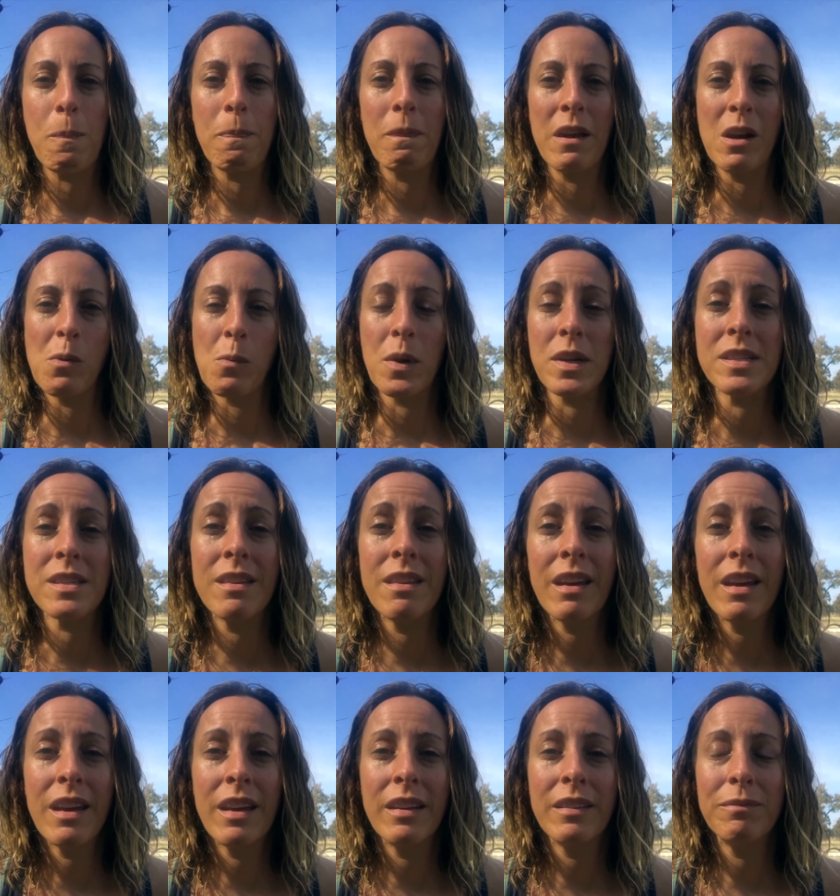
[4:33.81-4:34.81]
it was
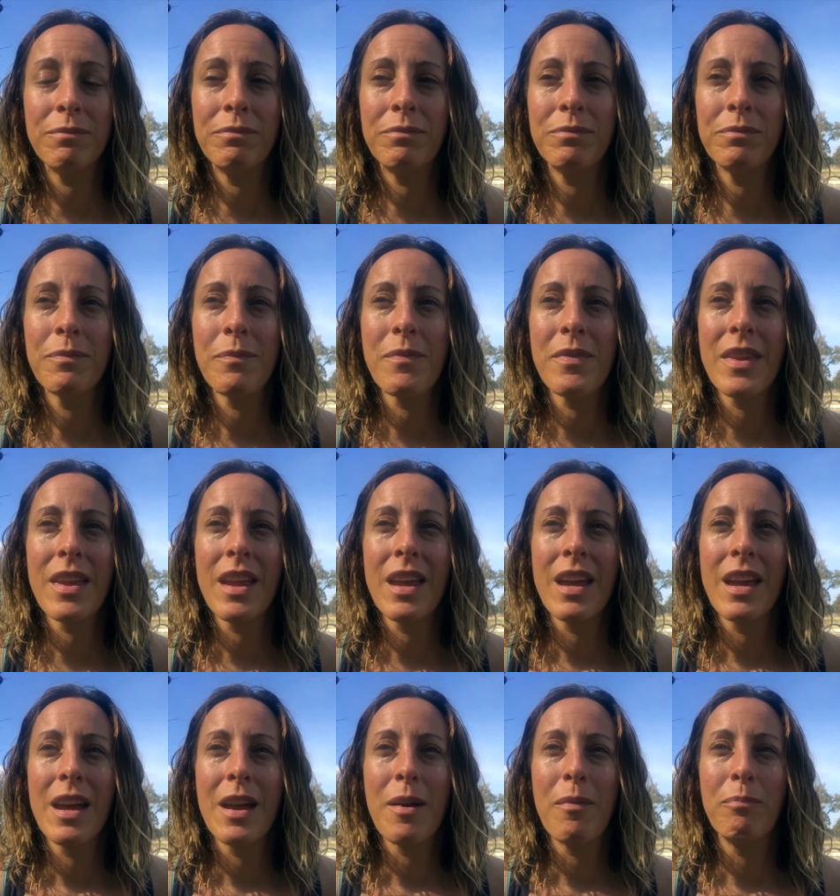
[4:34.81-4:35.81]
then,
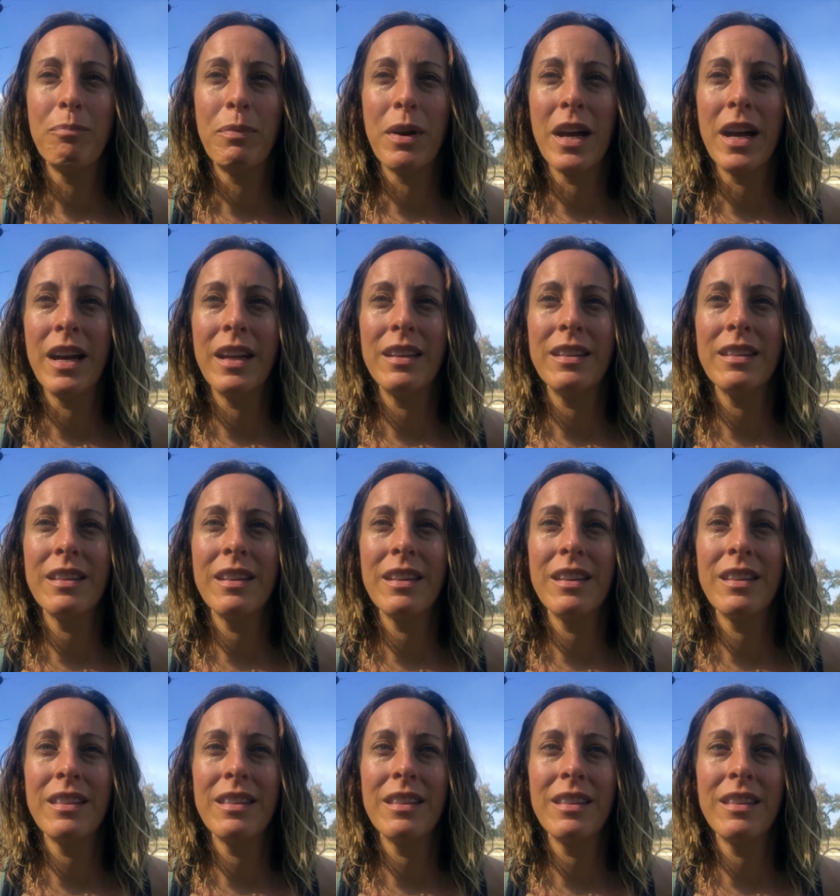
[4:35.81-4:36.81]
but
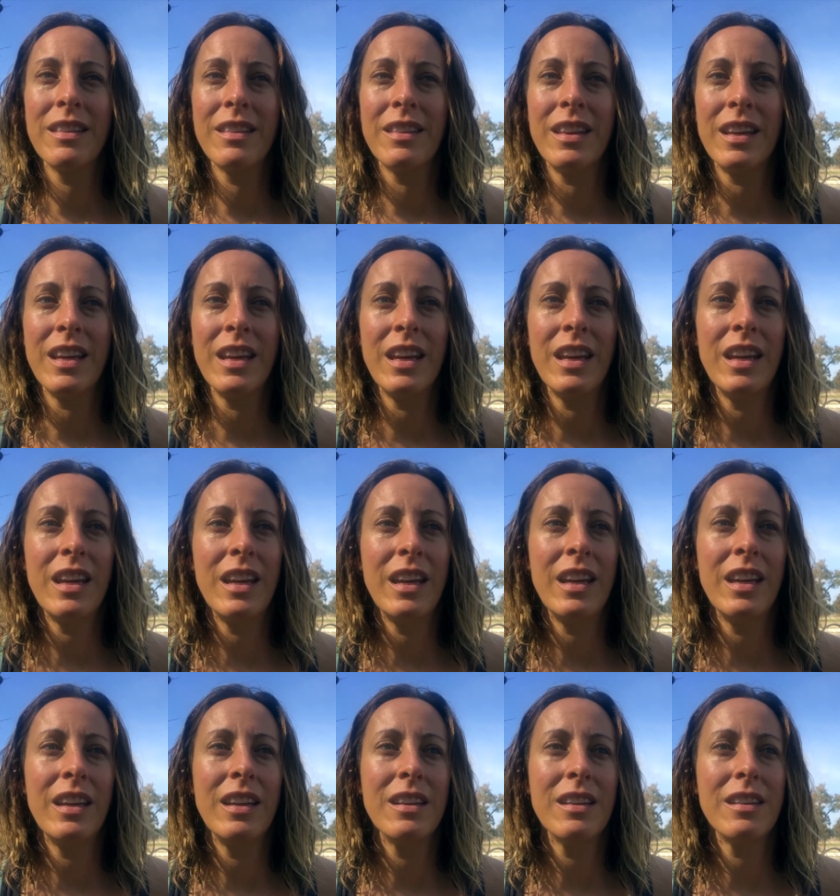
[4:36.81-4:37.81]

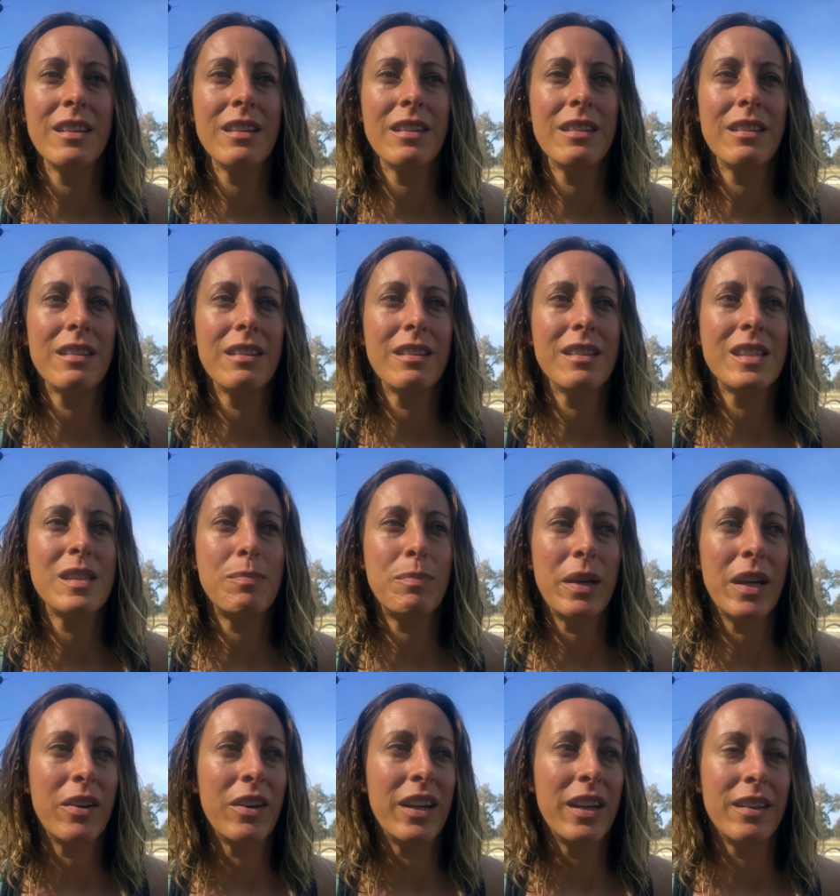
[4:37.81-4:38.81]
the
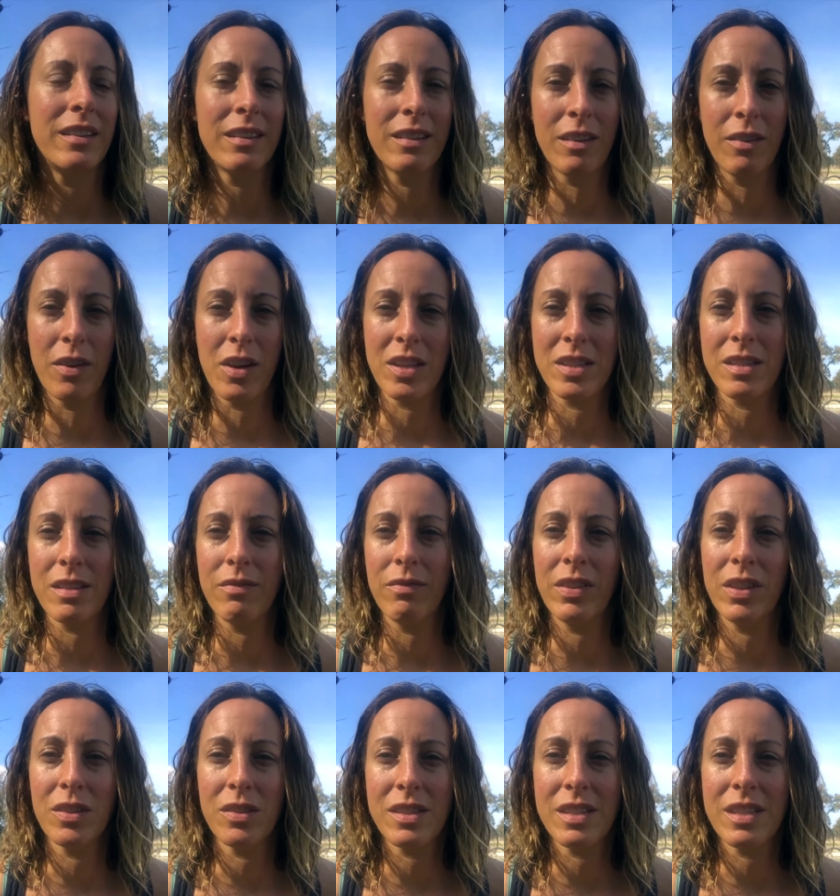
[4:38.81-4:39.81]
spirit of Austin
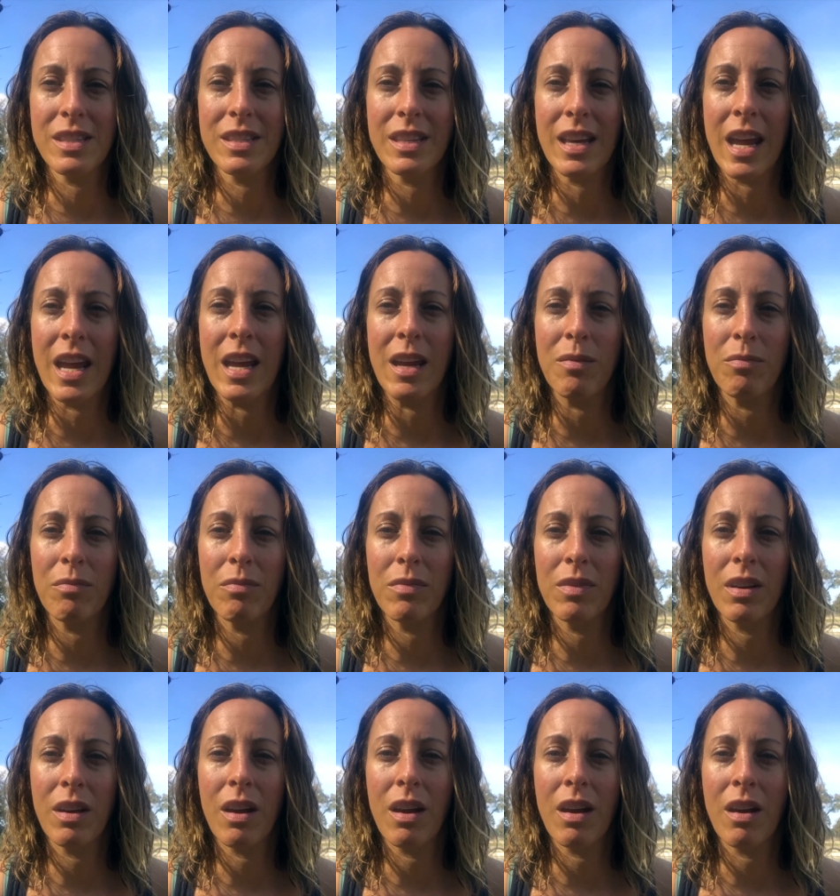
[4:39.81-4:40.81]
feels the same.
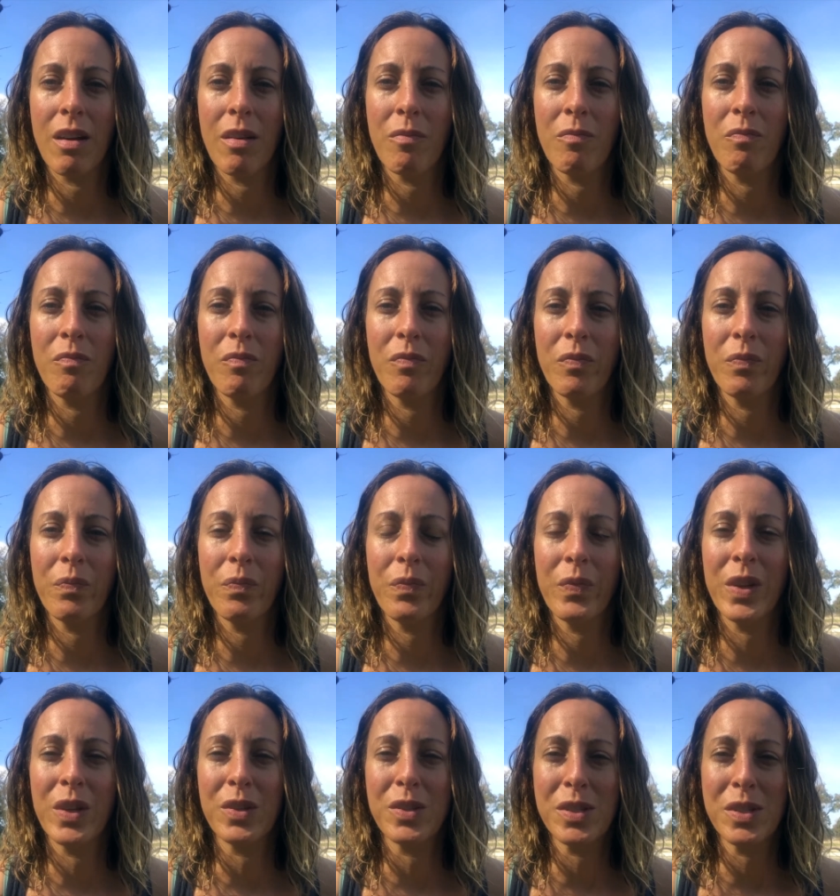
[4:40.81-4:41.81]

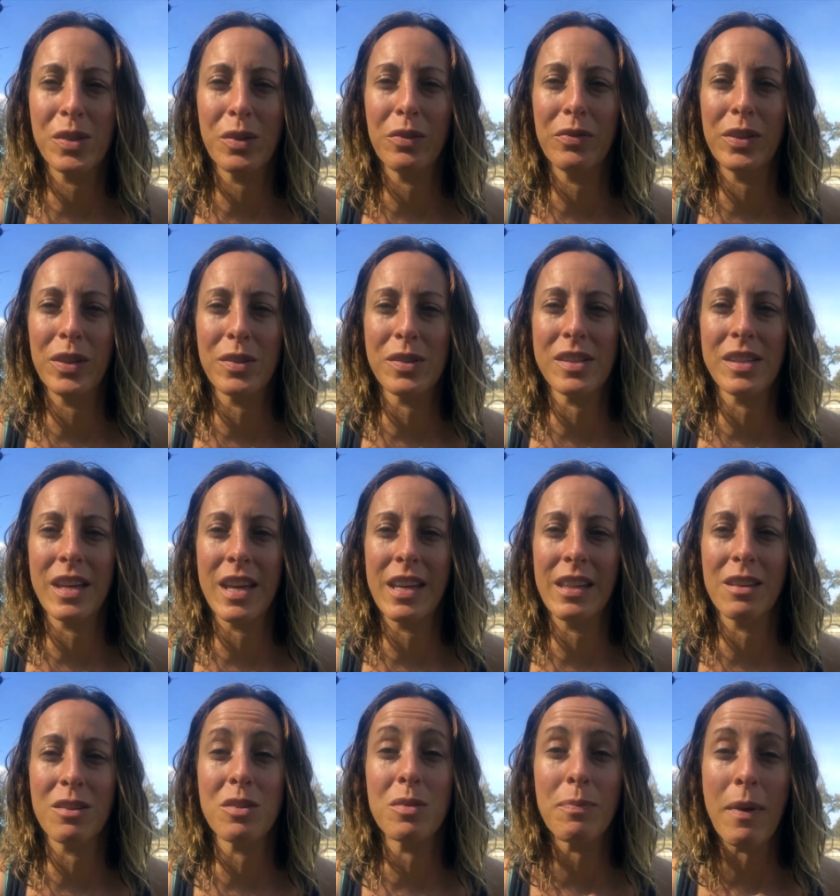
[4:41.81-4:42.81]
There still feels
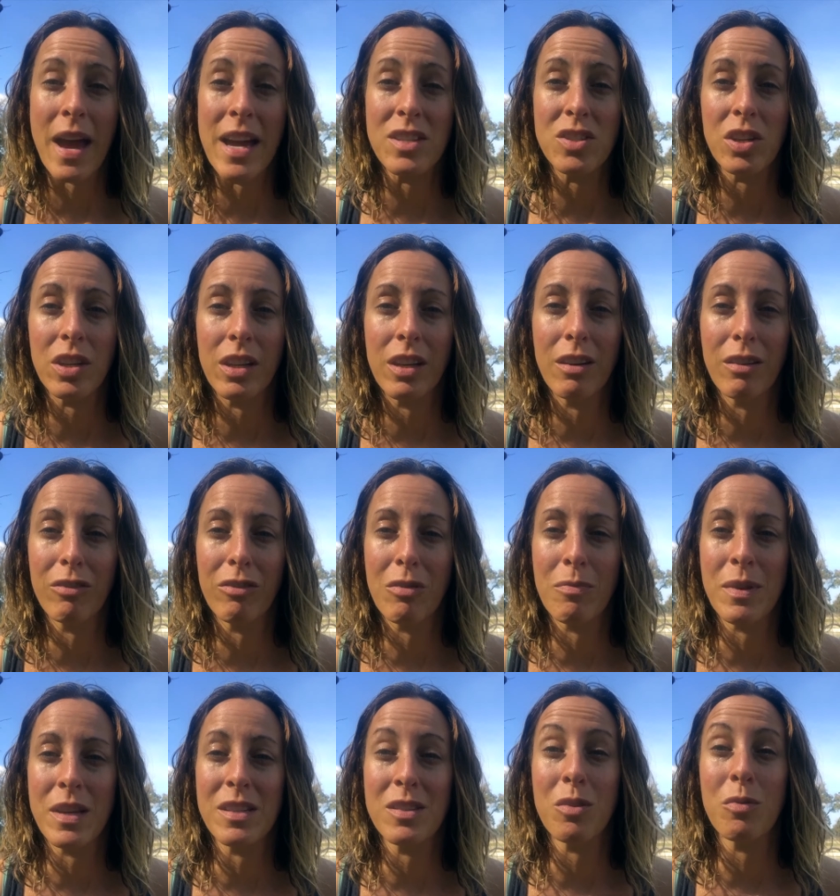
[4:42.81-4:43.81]
like there's magic here for
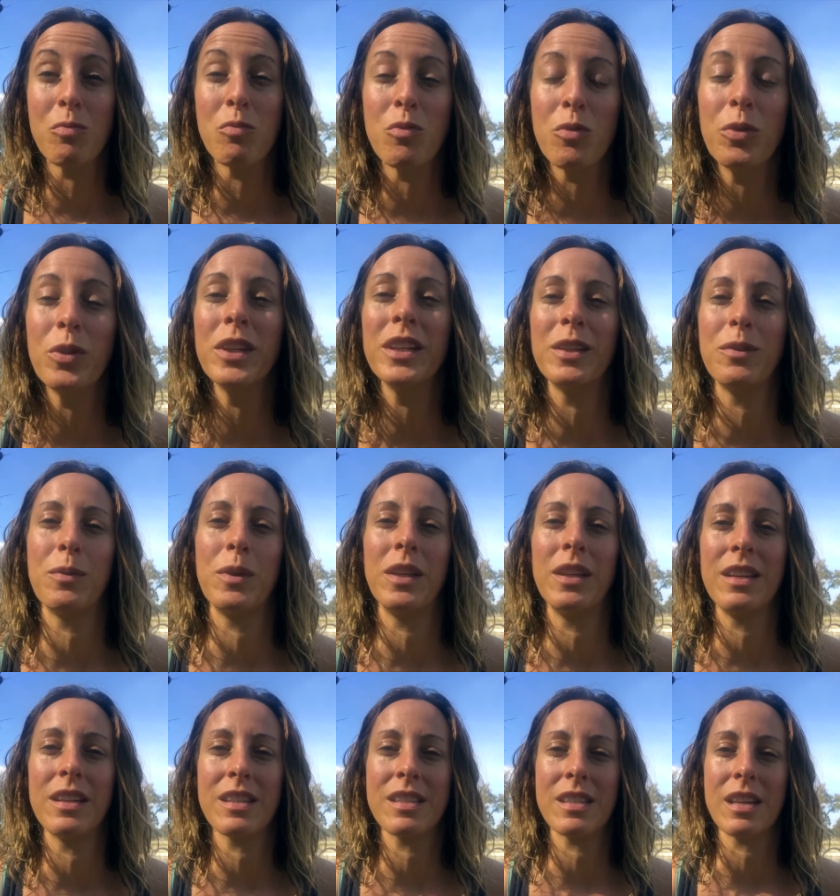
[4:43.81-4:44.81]
me, so I'm really,
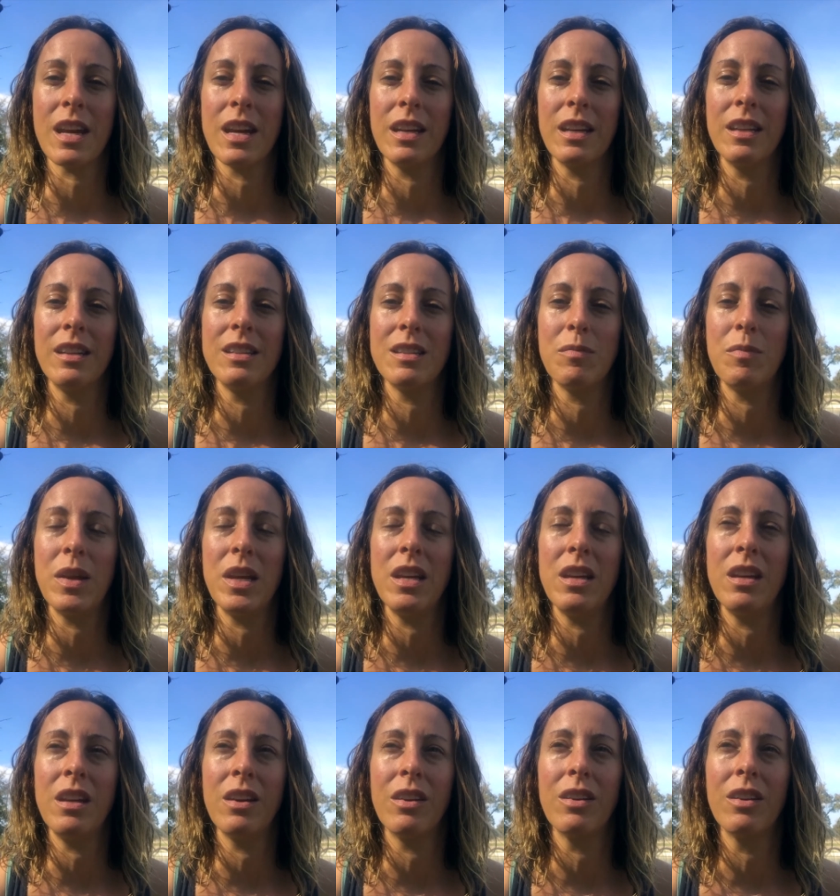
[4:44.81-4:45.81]
really excited to be
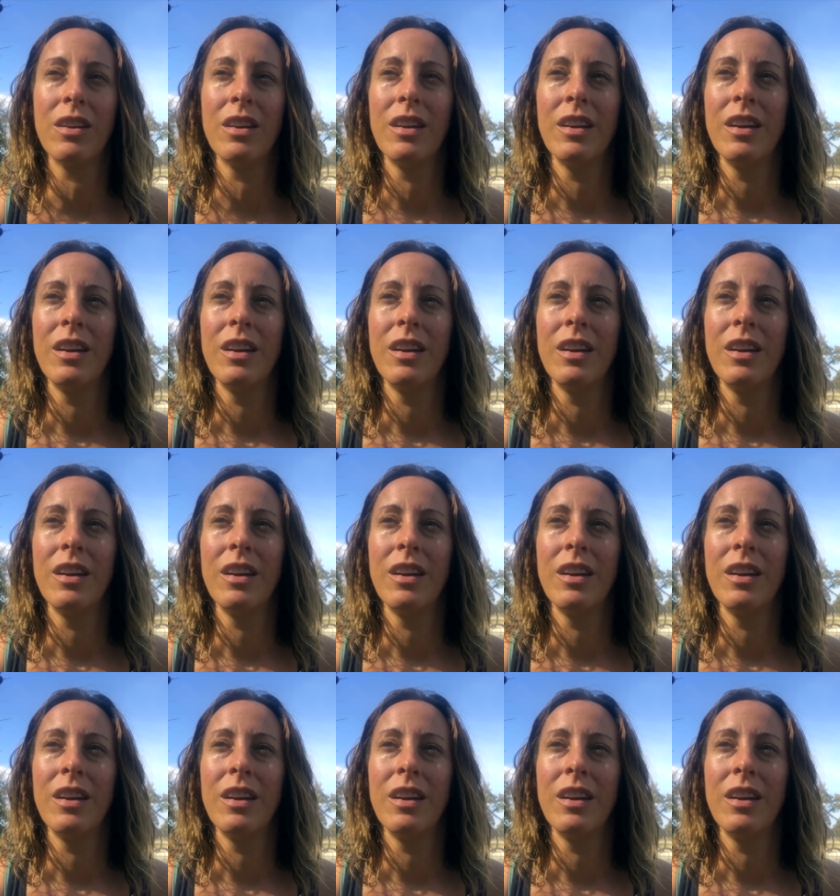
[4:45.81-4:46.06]
here.